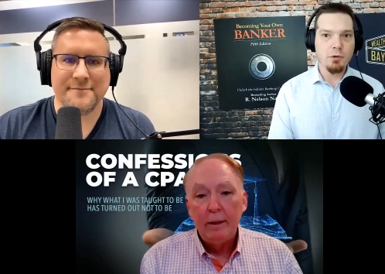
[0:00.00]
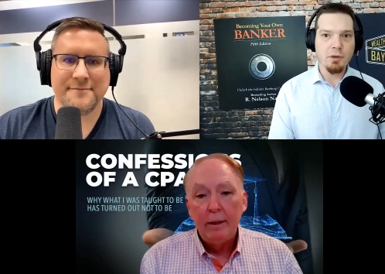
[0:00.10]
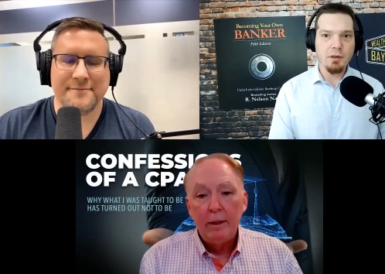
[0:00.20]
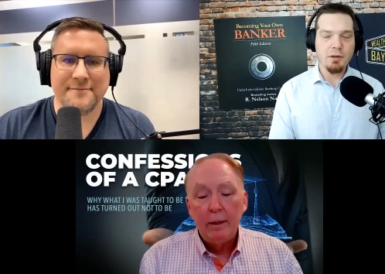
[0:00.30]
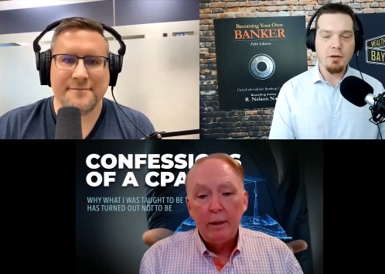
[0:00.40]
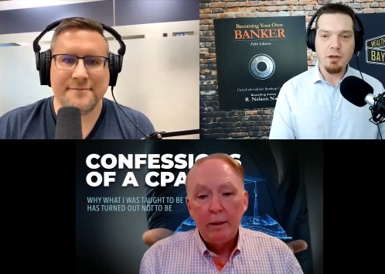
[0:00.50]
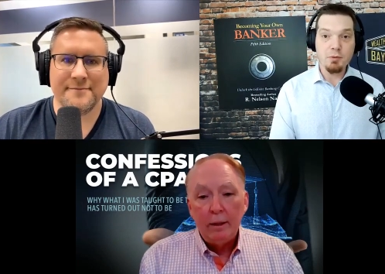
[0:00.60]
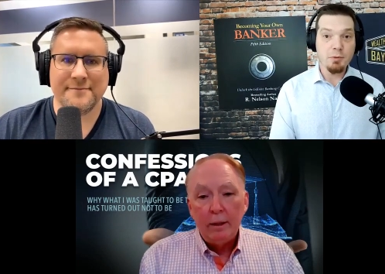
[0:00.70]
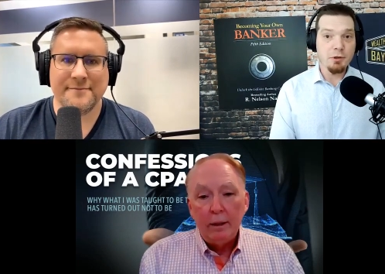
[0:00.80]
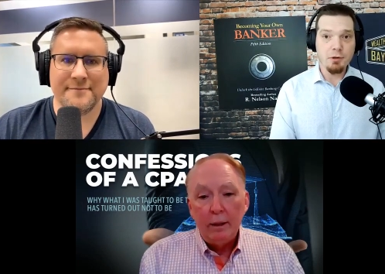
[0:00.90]
Speaker 1: work with
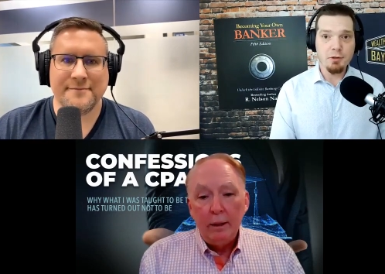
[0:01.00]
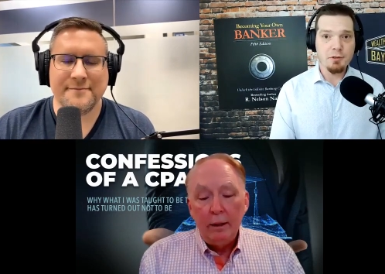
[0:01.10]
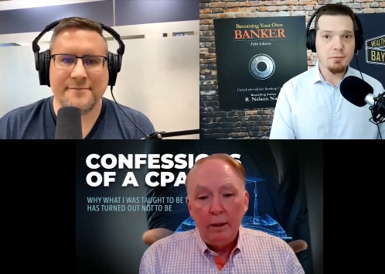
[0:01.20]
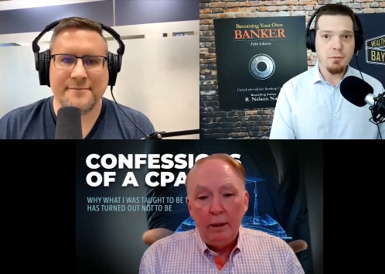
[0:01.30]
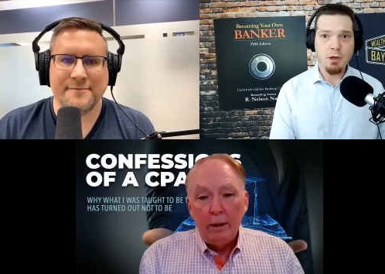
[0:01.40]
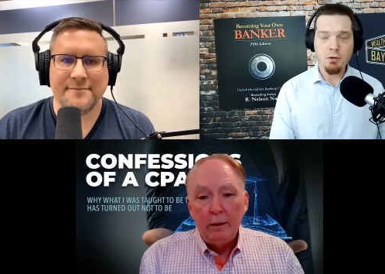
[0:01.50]
entrepreneurs